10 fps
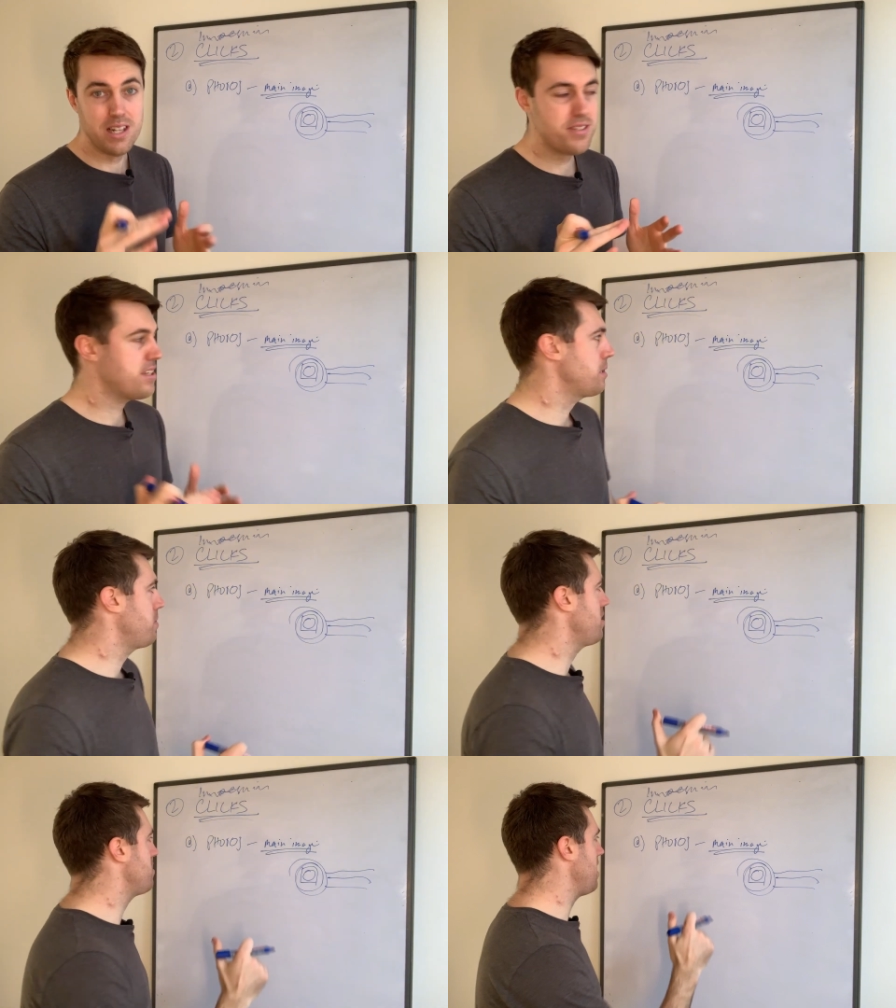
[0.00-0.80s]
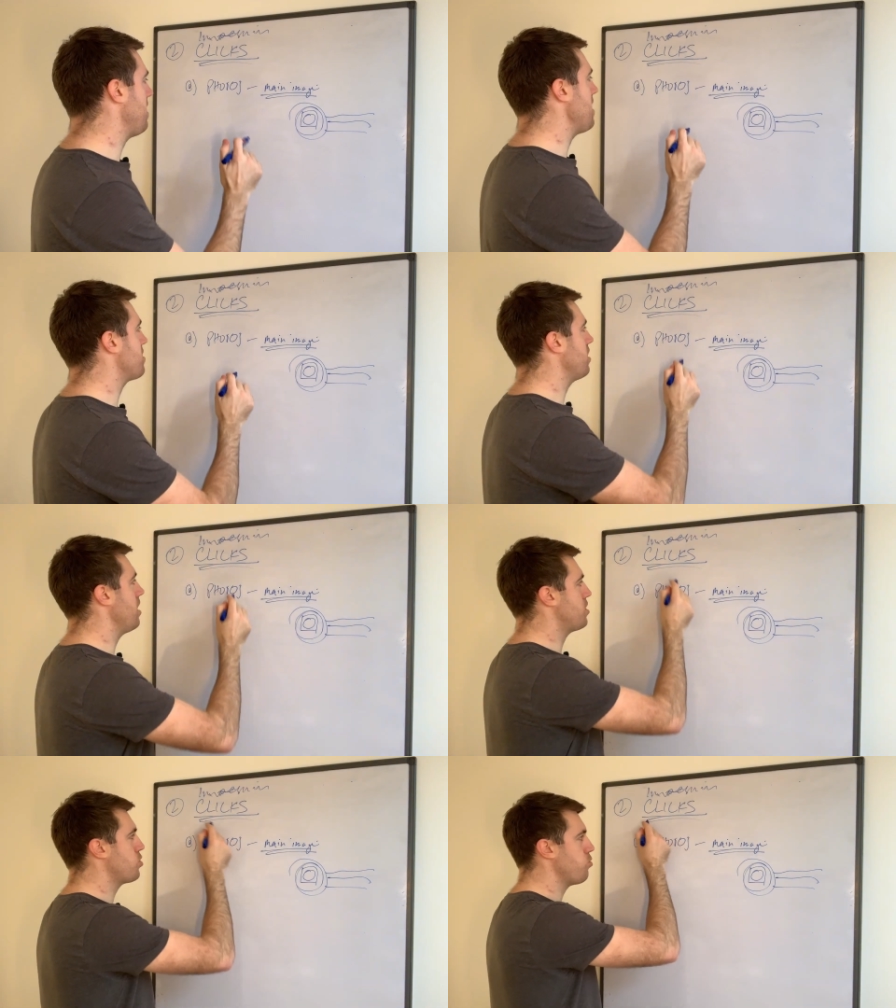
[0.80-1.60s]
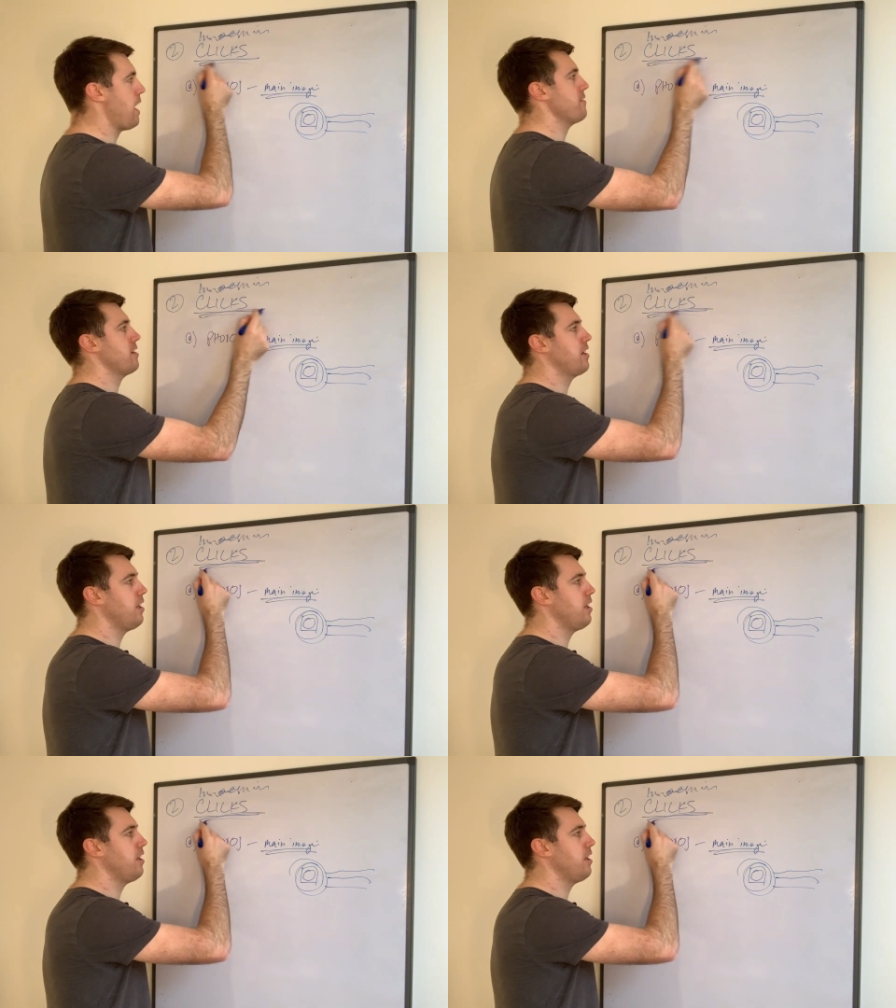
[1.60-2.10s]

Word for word: listing because then that is going to attract a